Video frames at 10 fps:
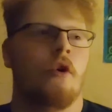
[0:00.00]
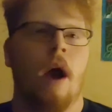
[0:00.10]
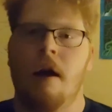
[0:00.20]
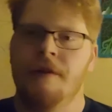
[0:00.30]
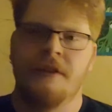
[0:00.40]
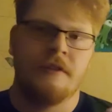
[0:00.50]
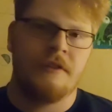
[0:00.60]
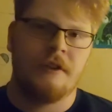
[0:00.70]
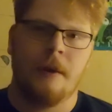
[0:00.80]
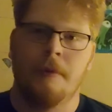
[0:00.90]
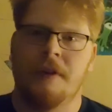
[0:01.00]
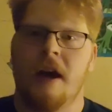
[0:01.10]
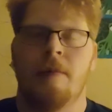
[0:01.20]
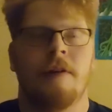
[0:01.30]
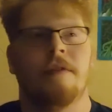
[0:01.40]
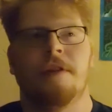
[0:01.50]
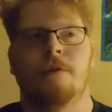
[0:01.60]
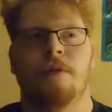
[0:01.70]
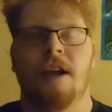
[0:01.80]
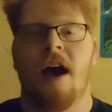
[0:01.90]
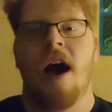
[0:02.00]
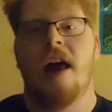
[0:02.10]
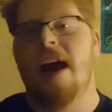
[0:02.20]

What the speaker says: How is it in the summertime when everything's really hot?